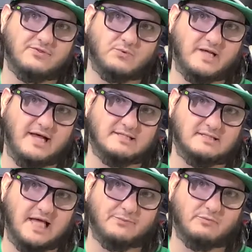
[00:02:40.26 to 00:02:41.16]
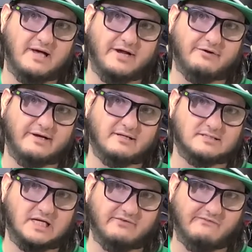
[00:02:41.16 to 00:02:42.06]
3S LiPo battery
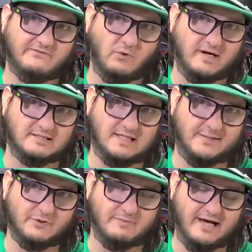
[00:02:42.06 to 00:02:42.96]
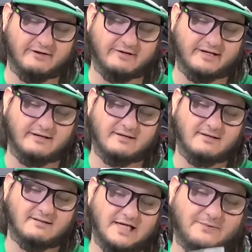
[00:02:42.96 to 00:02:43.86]
instead of a 4S LiPo battery. They